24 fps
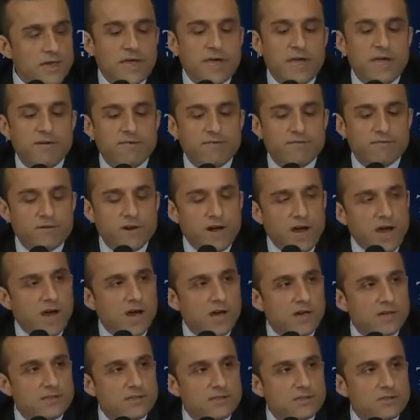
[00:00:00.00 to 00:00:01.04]
If
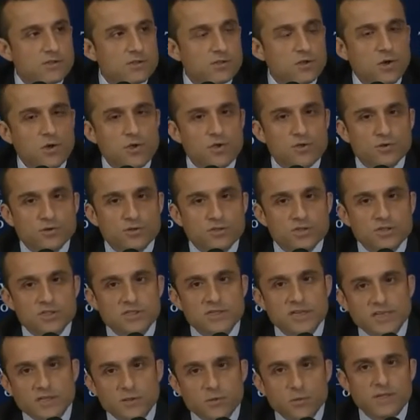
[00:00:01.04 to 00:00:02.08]
not, so you
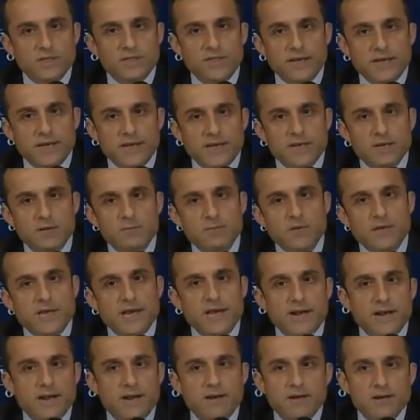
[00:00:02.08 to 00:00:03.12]
sit with the enemy
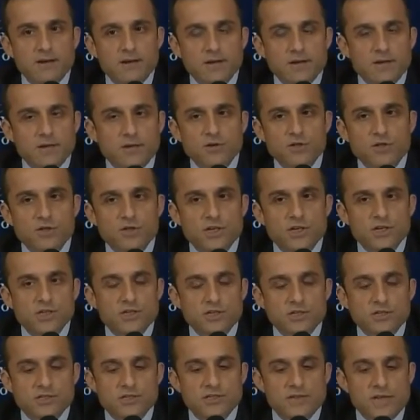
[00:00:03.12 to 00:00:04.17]
around the
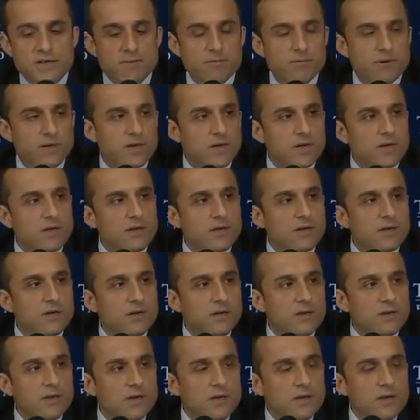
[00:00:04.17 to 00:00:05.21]
negotiations table.
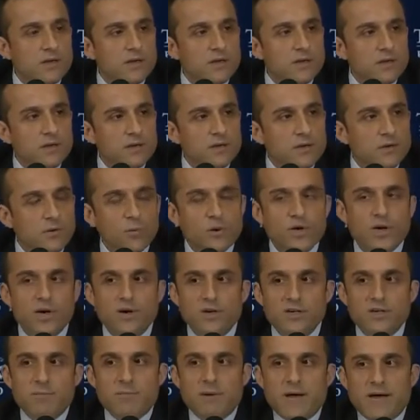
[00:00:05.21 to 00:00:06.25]
We are
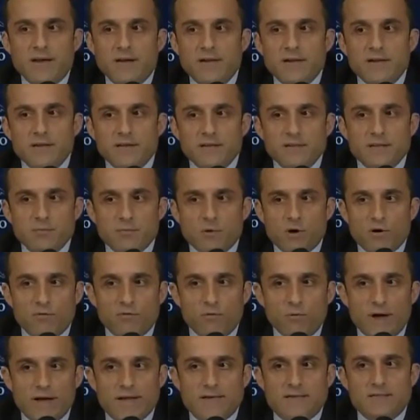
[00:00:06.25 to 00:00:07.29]
demanding them of
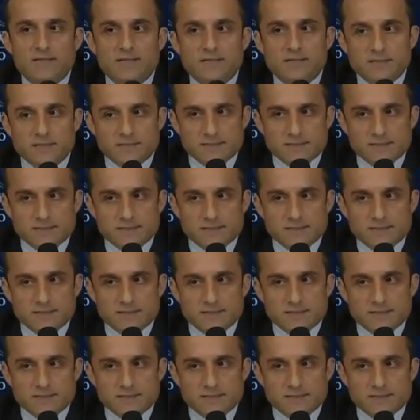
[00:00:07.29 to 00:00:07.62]
what?